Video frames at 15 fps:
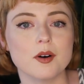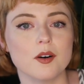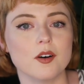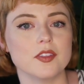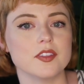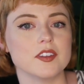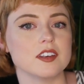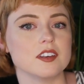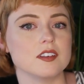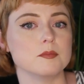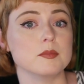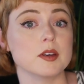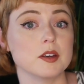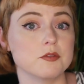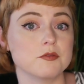on the
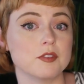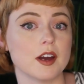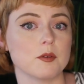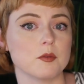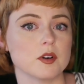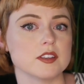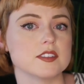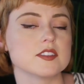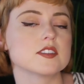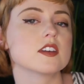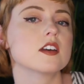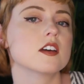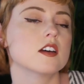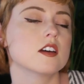big fat ones